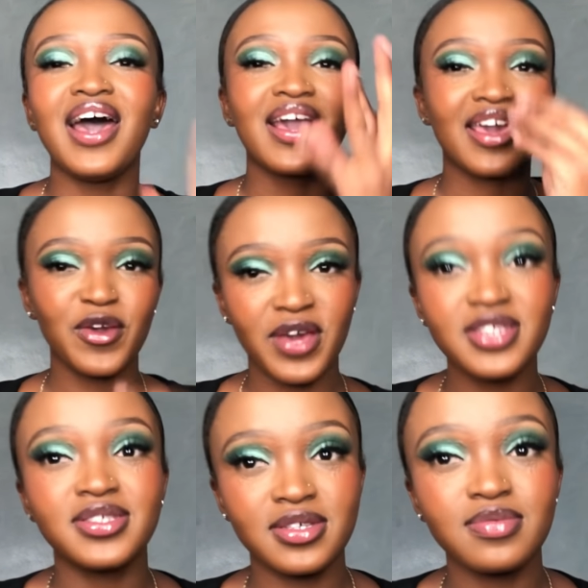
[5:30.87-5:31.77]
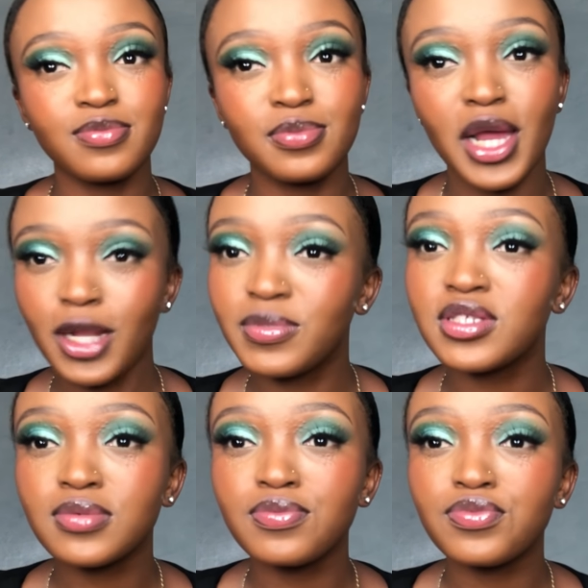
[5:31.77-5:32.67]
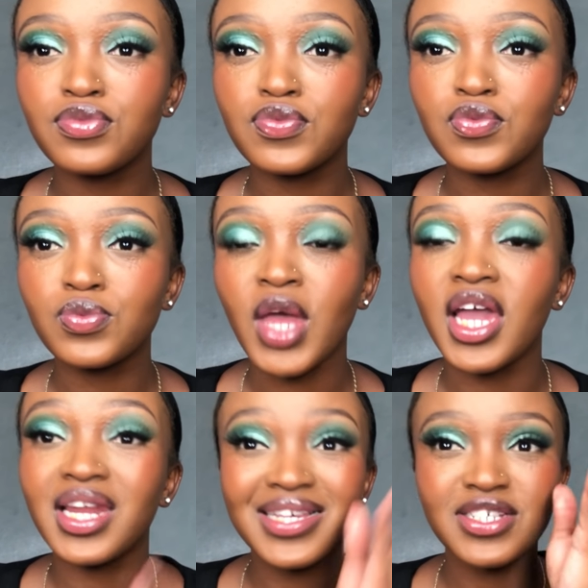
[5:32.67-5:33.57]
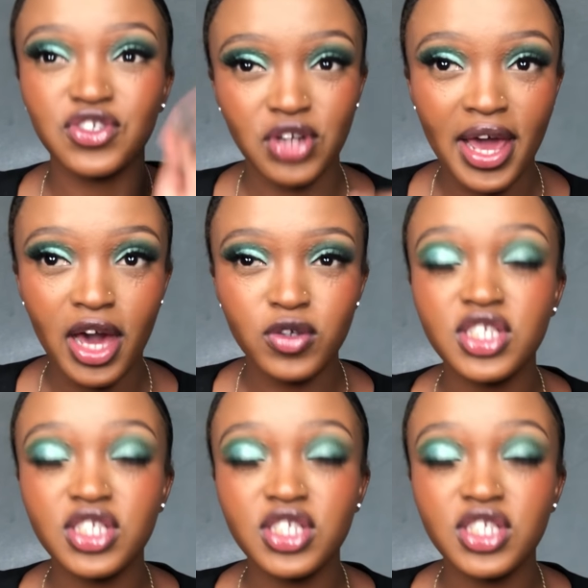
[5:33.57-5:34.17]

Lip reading: Can you guys see my lips? It doesn't dry out.